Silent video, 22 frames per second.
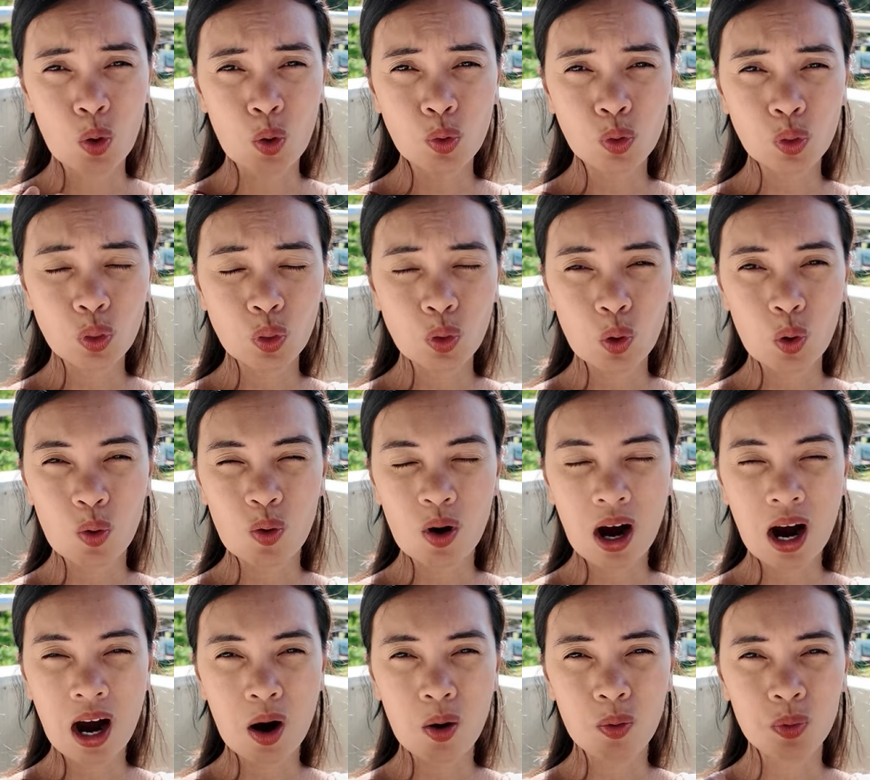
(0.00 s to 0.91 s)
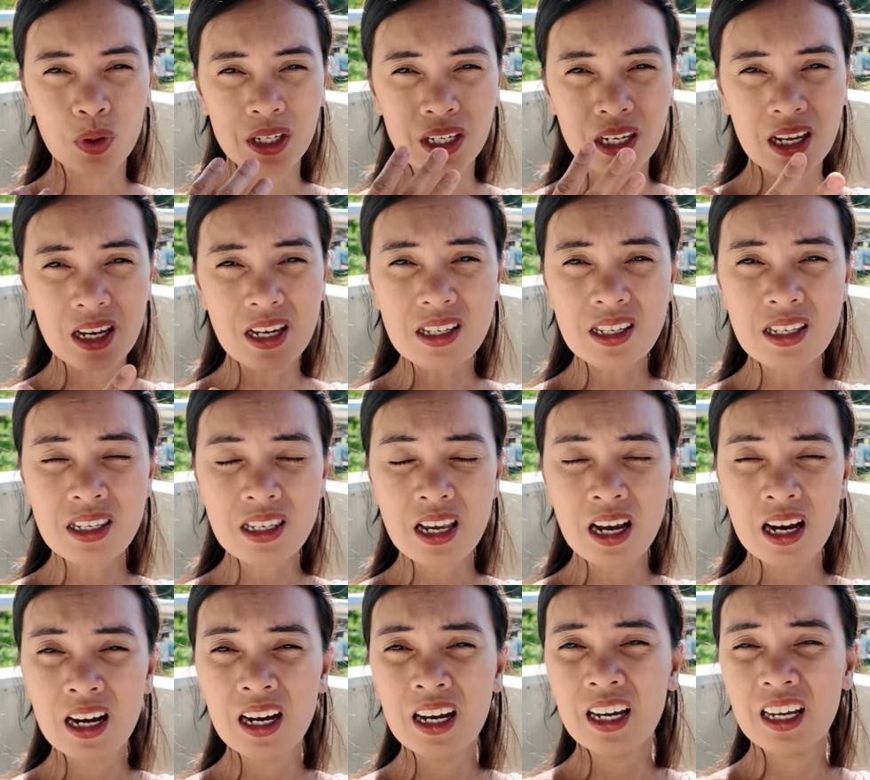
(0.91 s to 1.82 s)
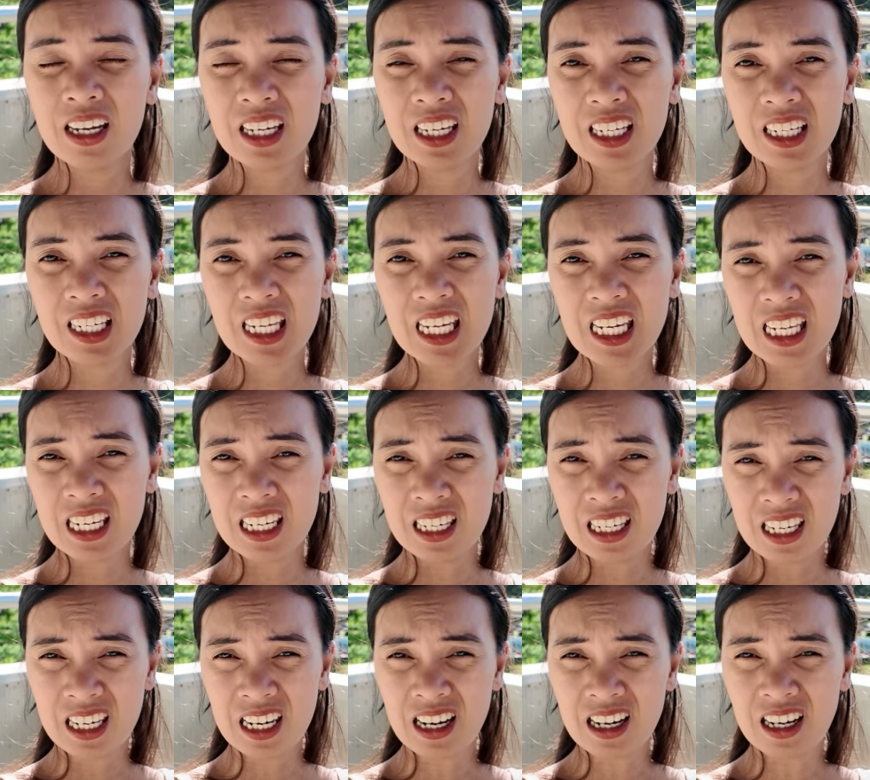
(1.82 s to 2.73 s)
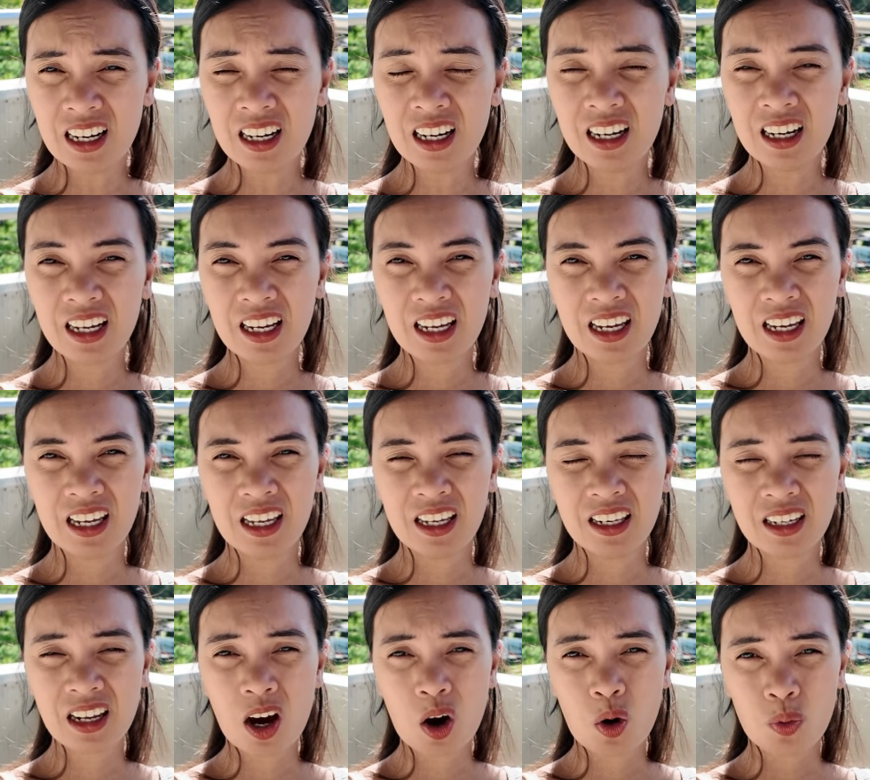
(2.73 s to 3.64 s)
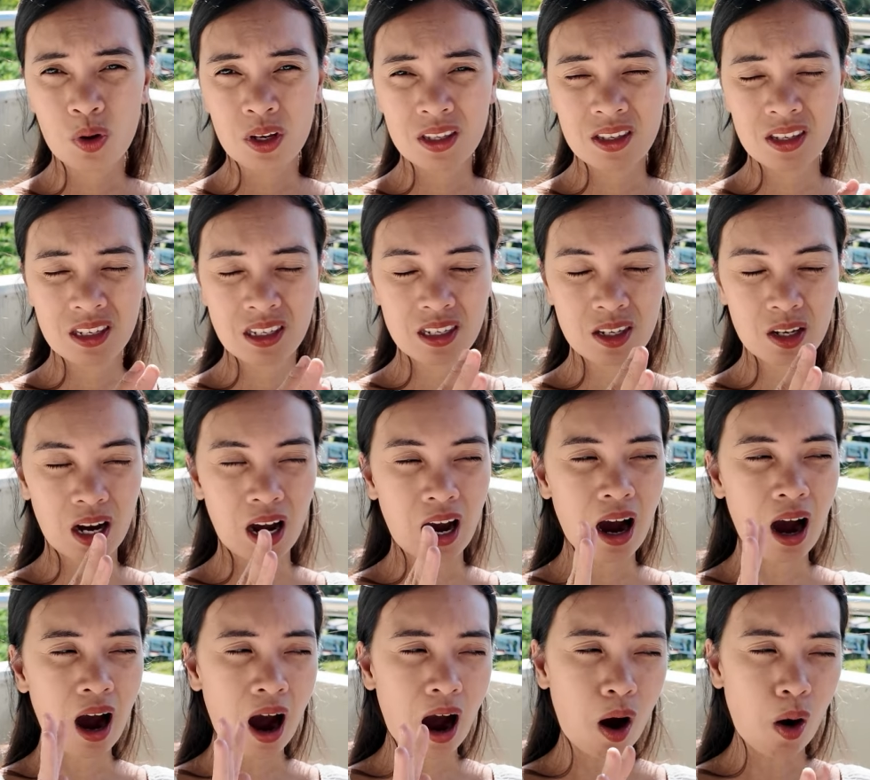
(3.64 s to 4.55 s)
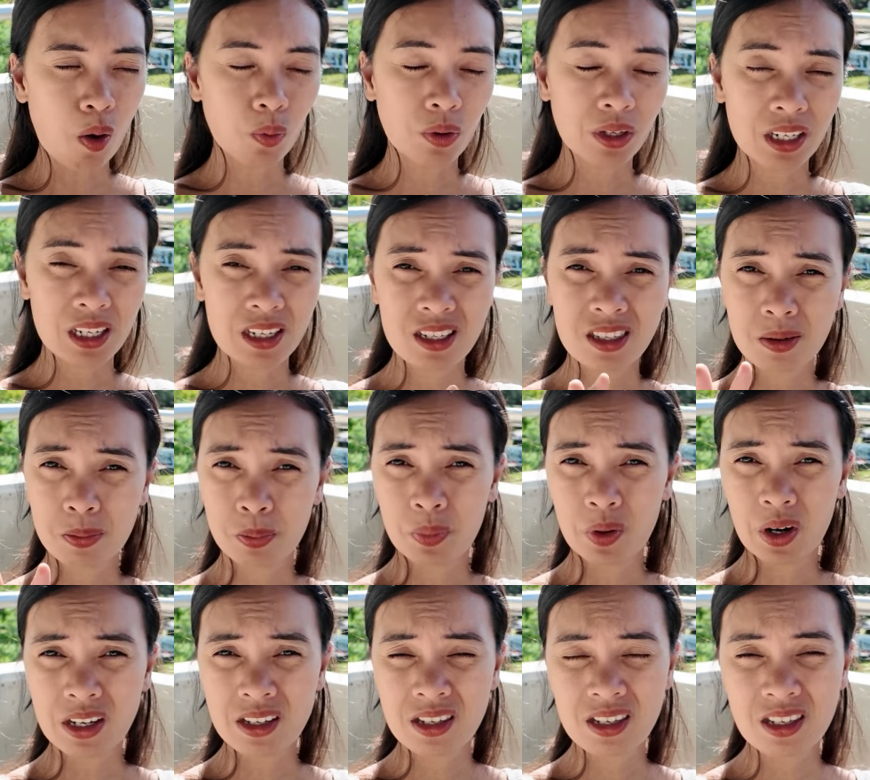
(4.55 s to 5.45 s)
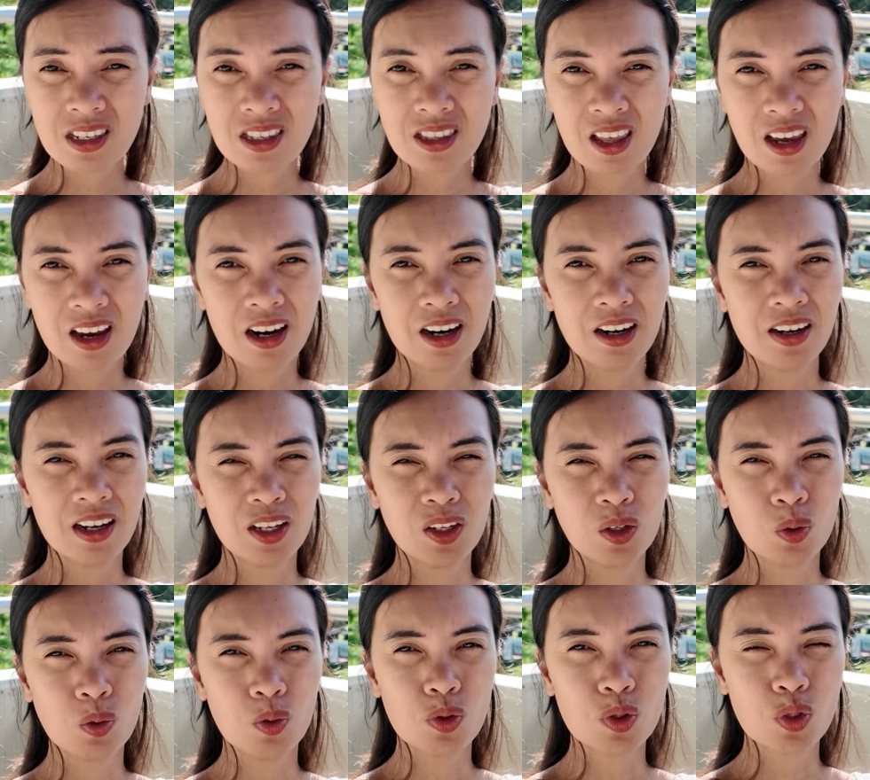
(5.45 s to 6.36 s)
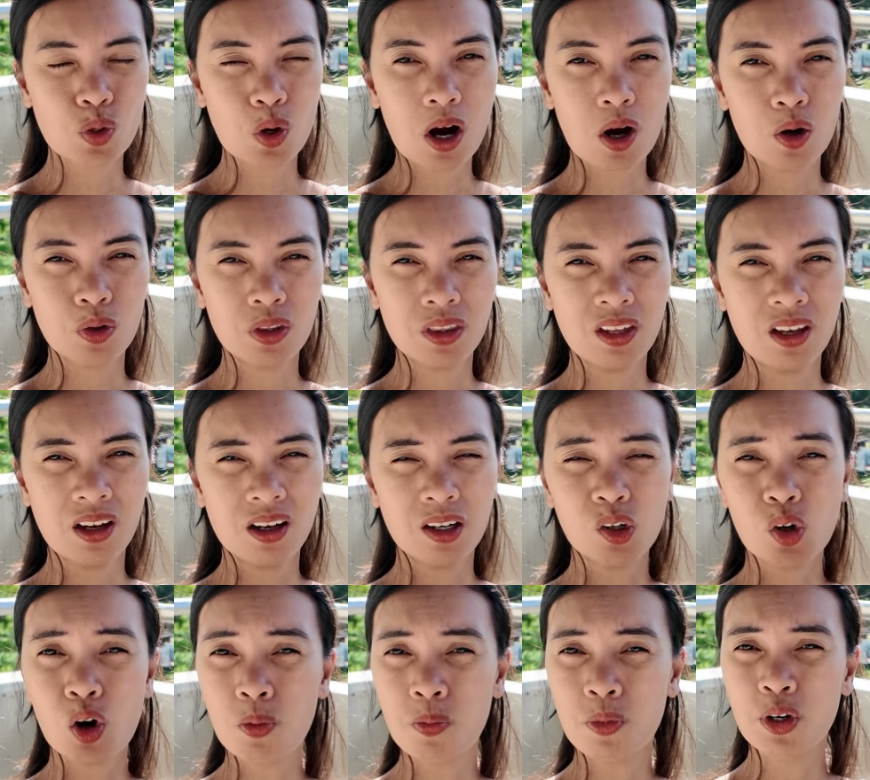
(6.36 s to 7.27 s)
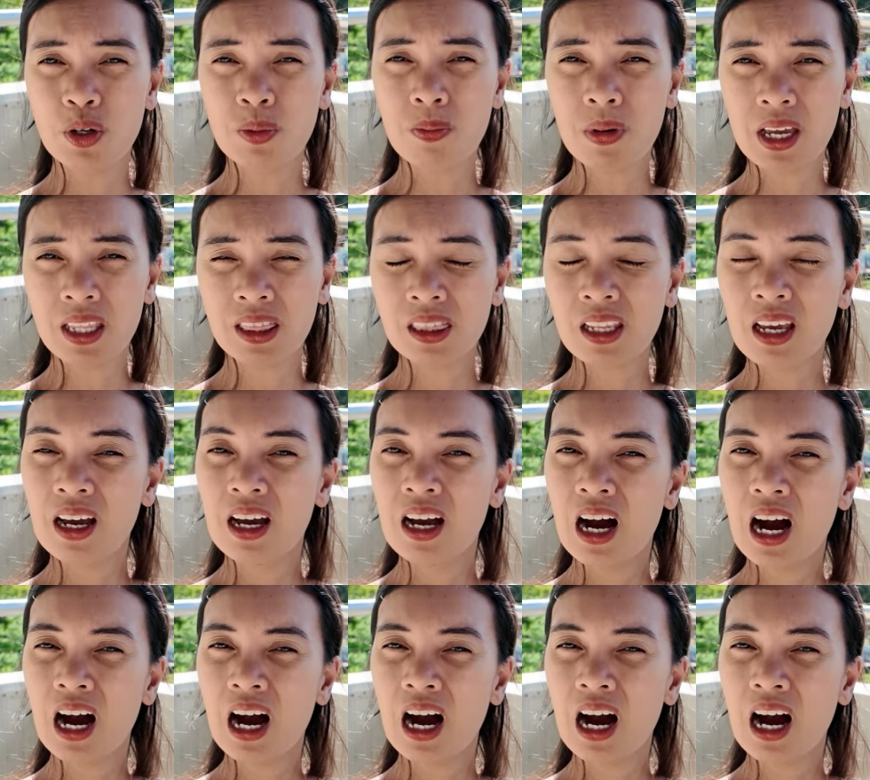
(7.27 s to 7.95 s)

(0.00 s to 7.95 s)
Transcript: don't know how it is in India and how it is the process there, and also how the government